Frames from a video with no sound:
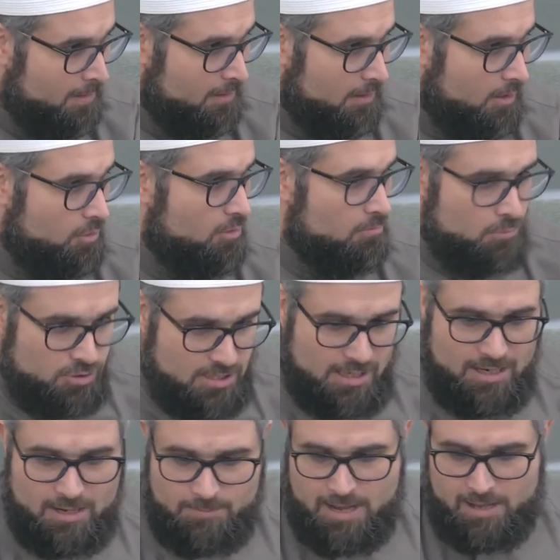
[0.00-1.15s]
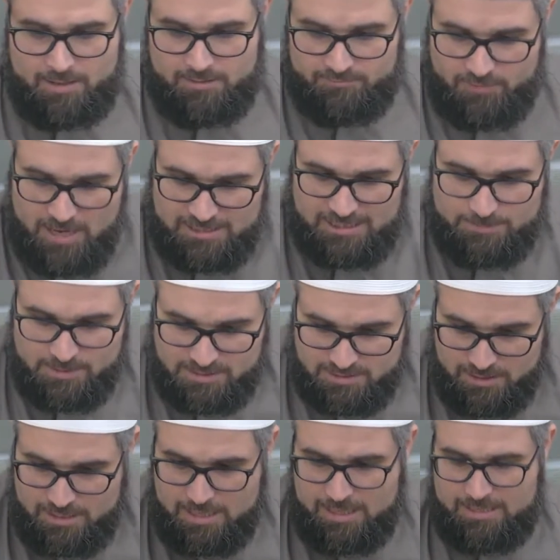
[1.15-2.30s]
and Salama and Fatima
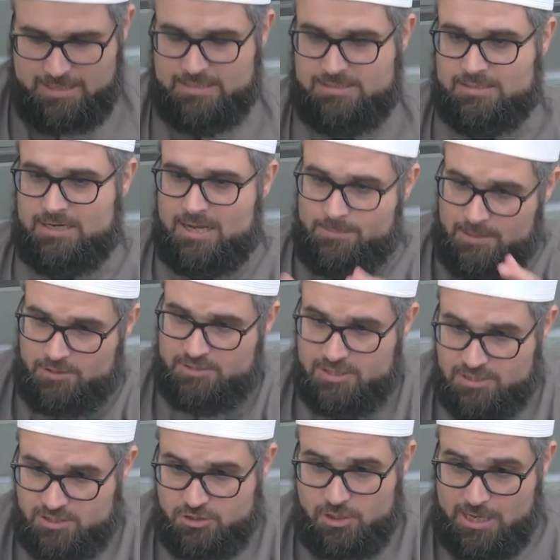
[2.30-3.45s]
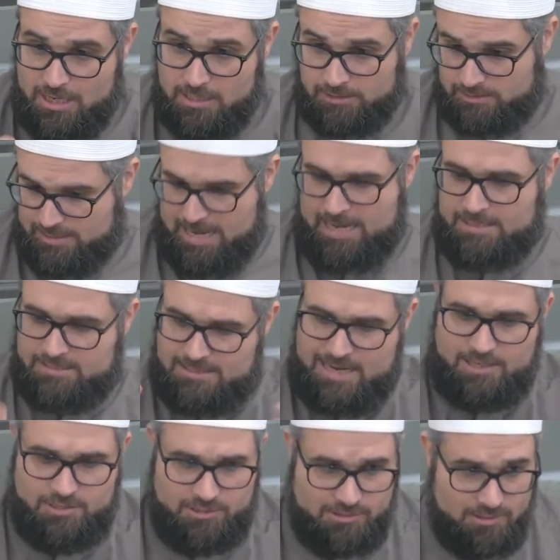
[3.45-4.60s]
az-Zahra alayhi salam and her sisters. You're held to that
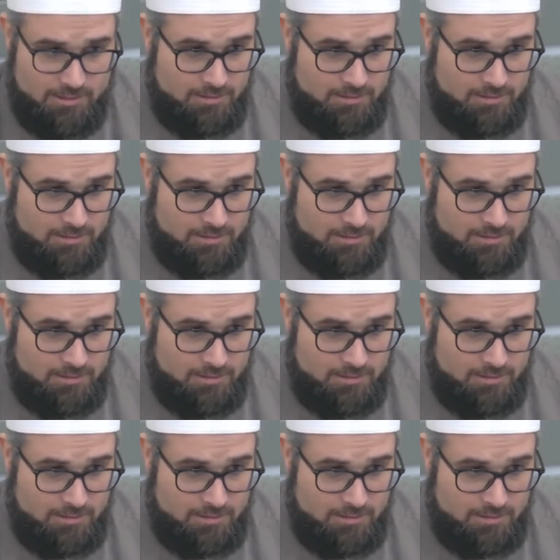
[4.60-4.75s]
standard.